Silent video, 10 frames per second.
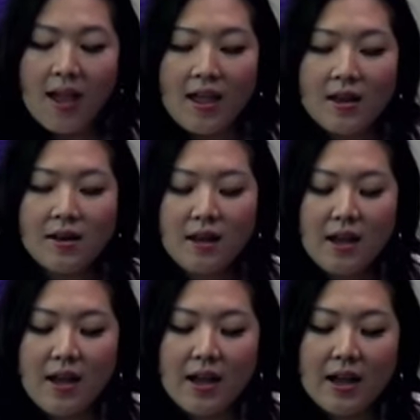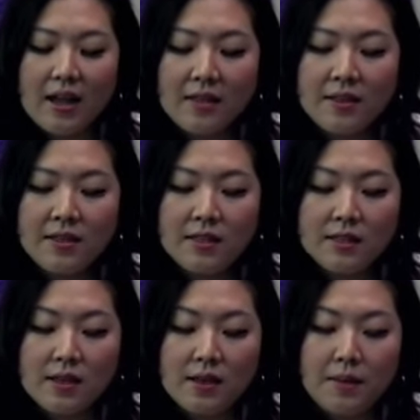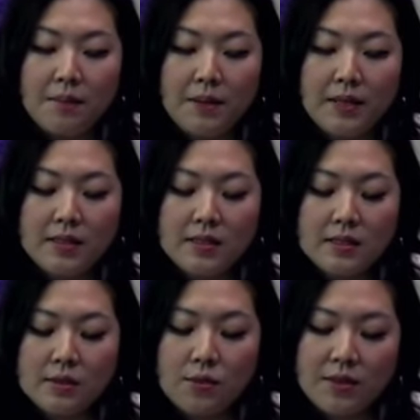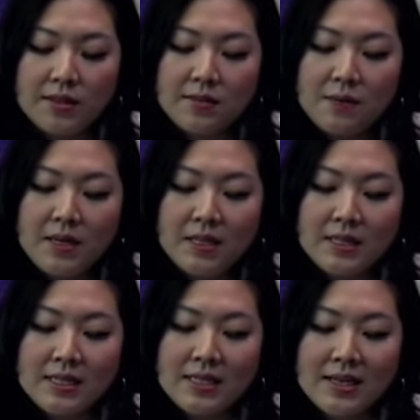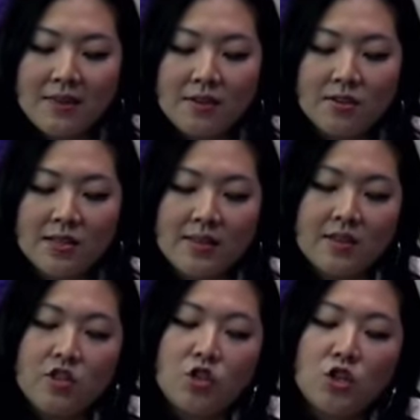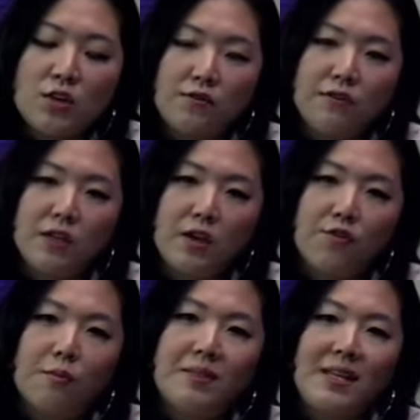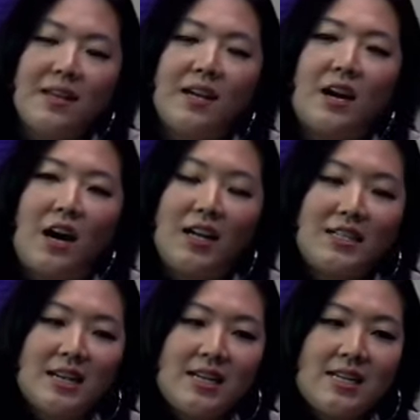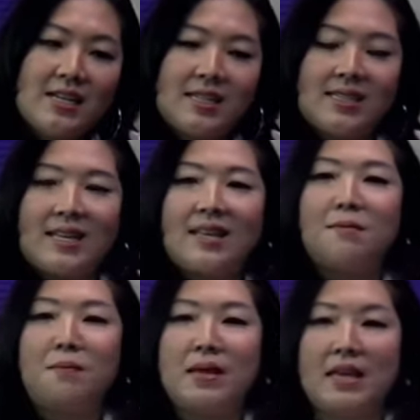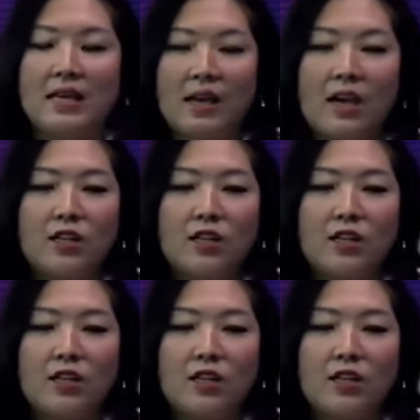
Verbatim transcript: And this means what this means is that there's like this shift from selling content to selling me.